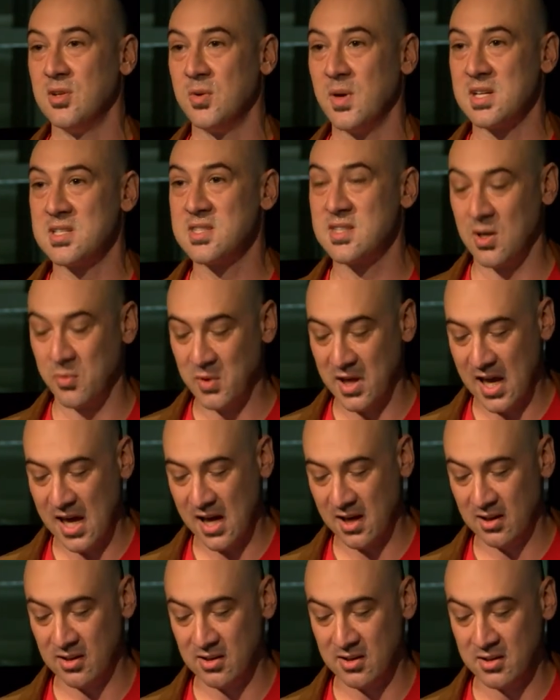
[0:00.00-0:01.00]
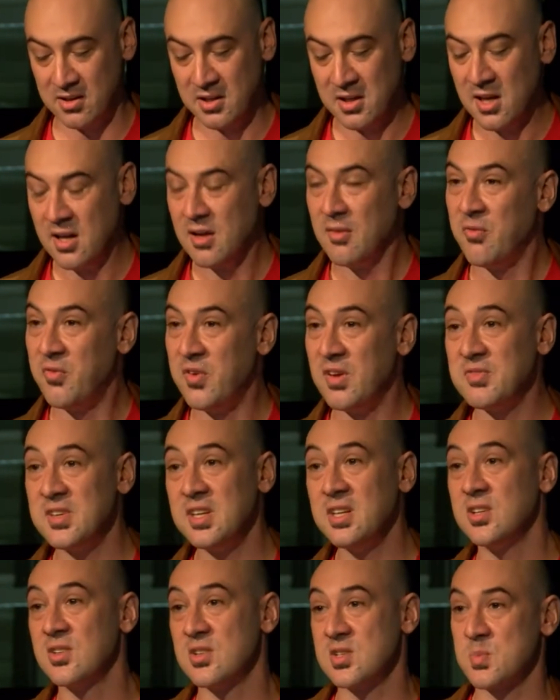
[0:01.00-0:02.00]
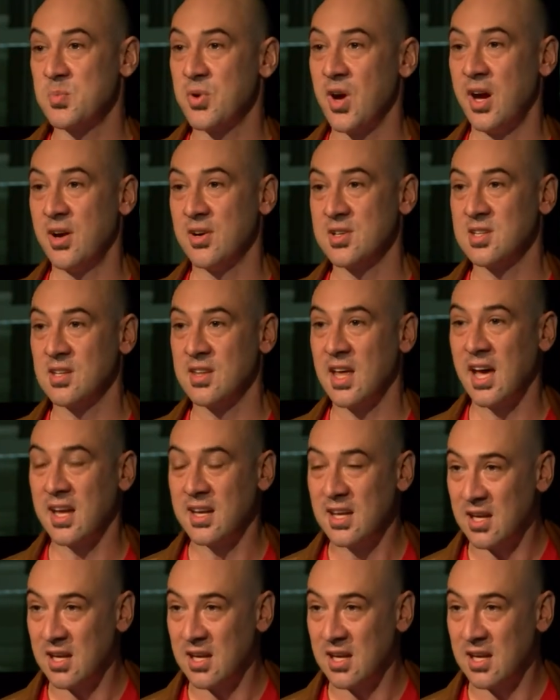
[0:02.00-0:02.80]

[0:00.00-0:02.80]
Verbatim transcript: US that we had in the 50 years prior to that.